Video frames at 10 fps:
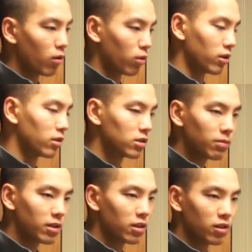or
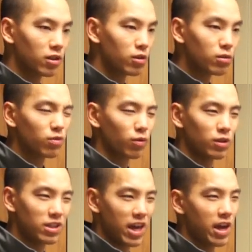something you're going to use for
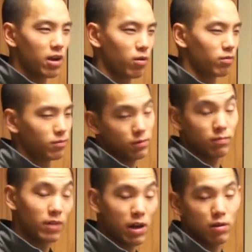a day or
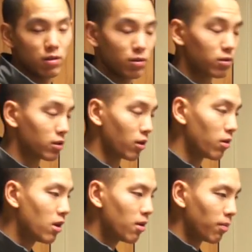two or
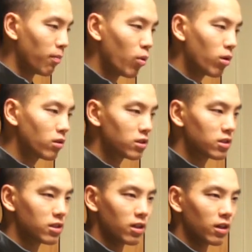so. But more
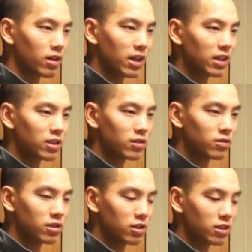just kind of
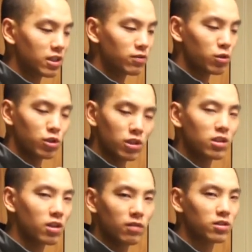just gives you
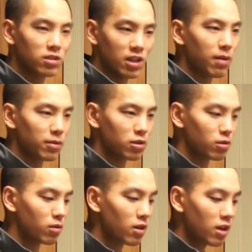just enough sustainment
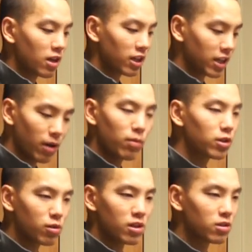to get what
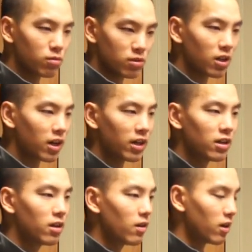you need to
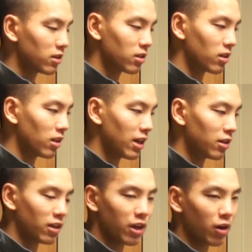done. That's going to allow
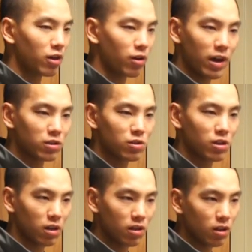you to carry
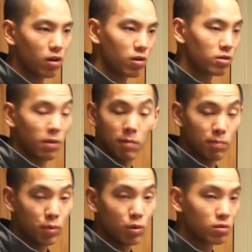extra clothes, maybe
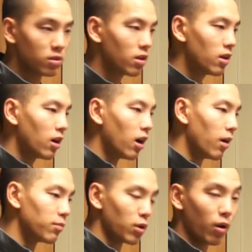boots,
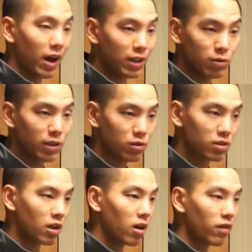hydrate
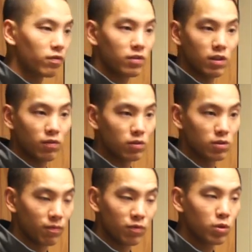yourself, give you
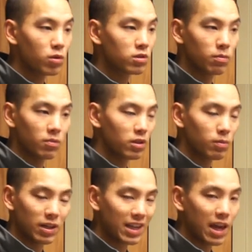some food, a little
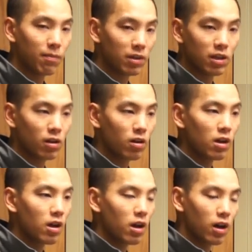bit of camping gear,
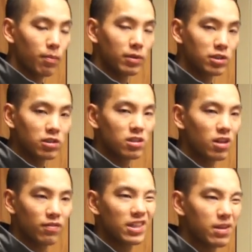but just
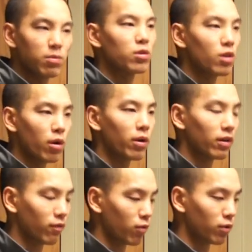enough to keep you
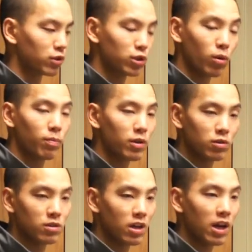going for a short
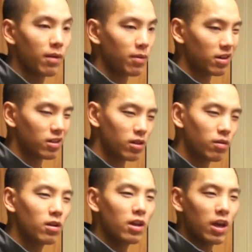period of time, and
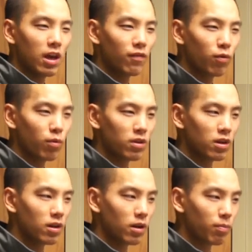and for within
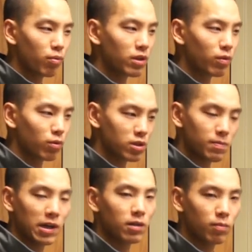a pretty
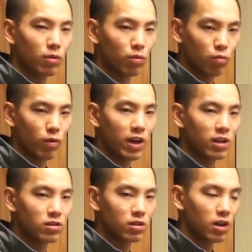respectable
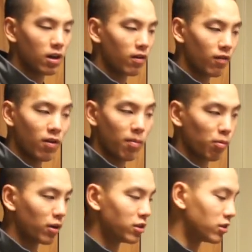range of
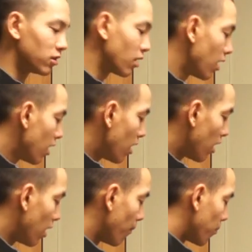operations.
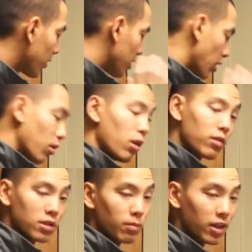Going
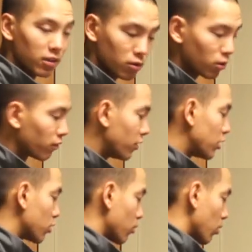over some of the external
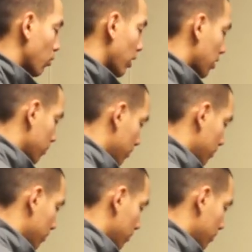features real quick.